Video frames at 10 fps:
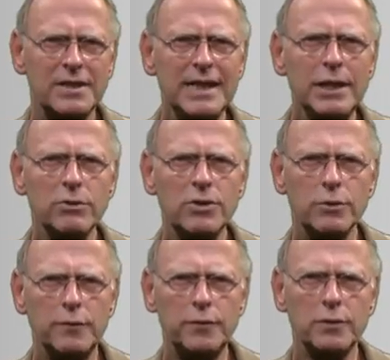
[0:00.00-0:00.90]
a sequence
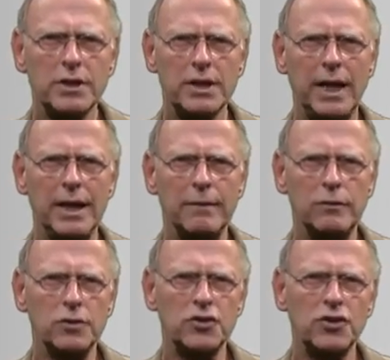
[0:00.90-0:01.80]
of four scale
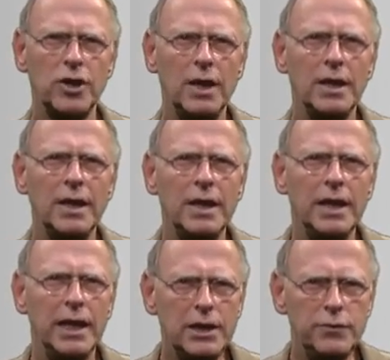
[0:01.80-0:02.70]
levels:
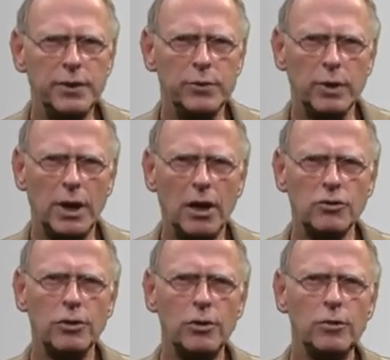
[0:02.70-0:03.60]
individual
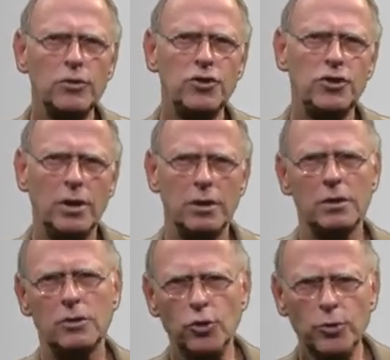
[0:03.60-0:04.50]
households,
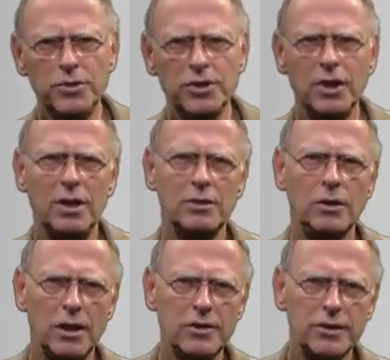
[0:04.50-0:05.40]
groups,
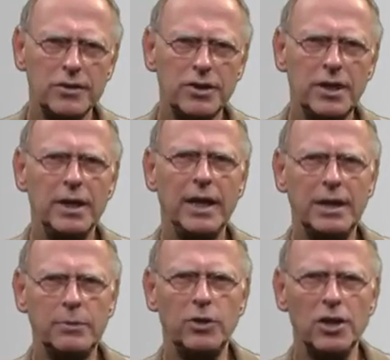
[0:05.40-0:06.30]
clusters,
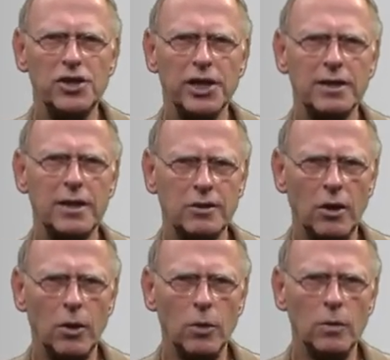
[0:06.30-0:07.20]
and the project as
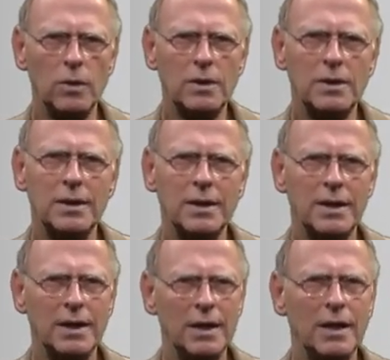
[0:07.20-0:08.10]
a whole.
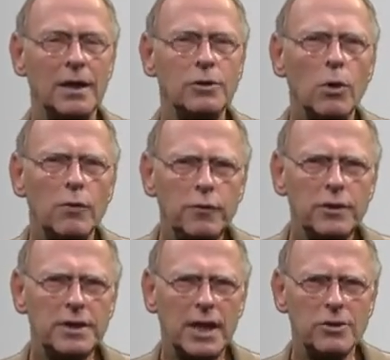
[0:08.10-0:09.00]
To
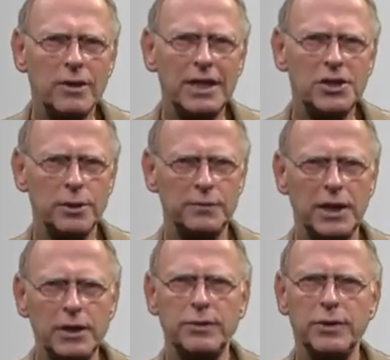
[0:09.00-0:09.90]
avoid isolation of the
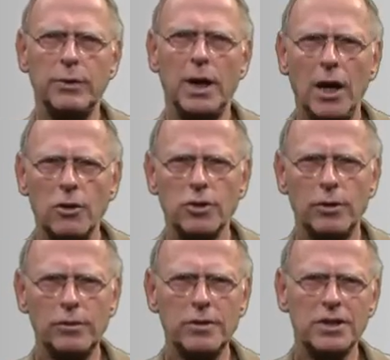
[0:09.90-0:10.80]
individual
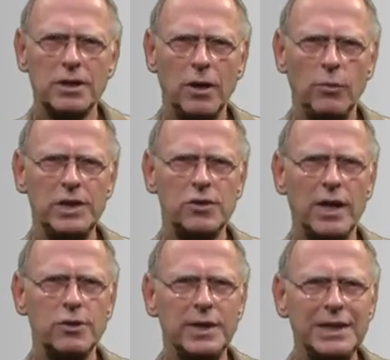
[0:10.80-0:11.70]
households, we
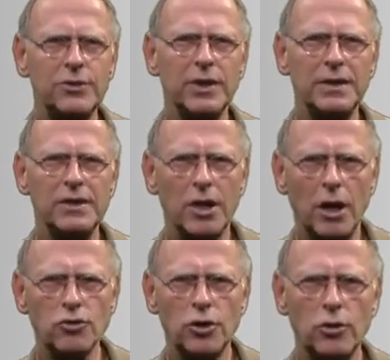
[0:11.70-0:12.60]
tried to integrate these
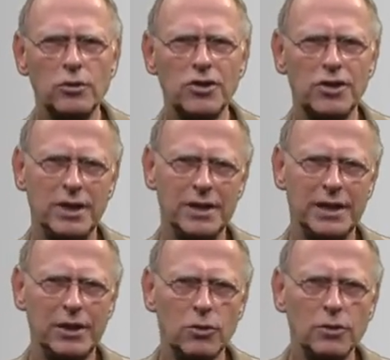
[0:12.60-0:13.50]
households
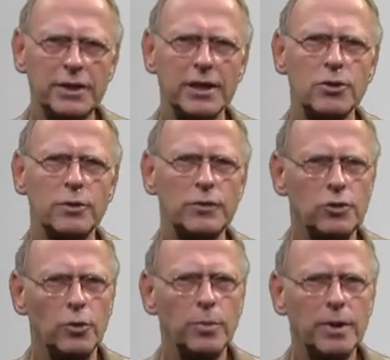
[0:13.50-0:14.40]
in the context of a
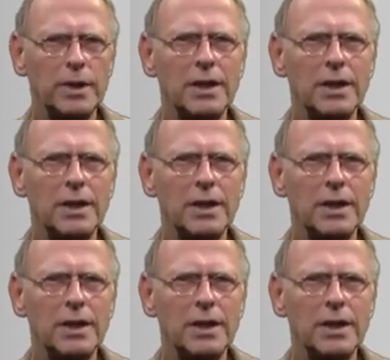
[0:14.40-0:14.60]
group